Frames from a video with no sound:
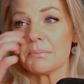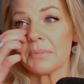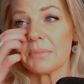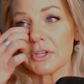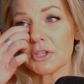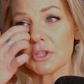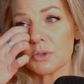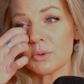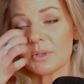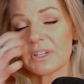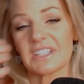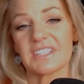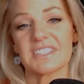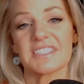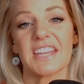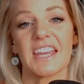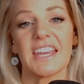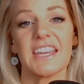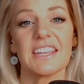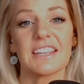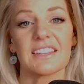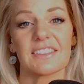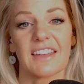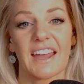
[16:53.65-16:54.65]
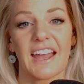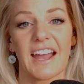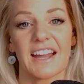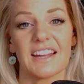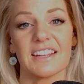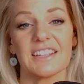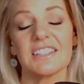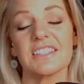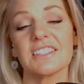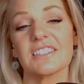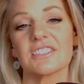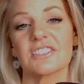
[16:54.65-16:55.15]
but you can take
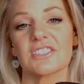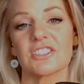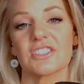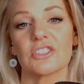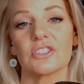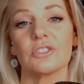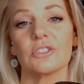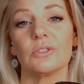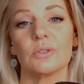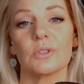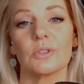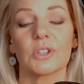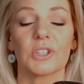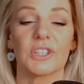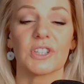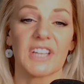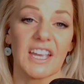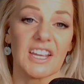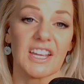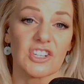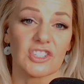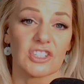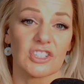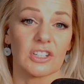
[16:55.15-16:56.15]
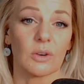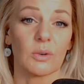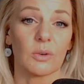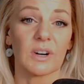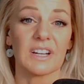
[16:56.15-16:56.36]
that into creation.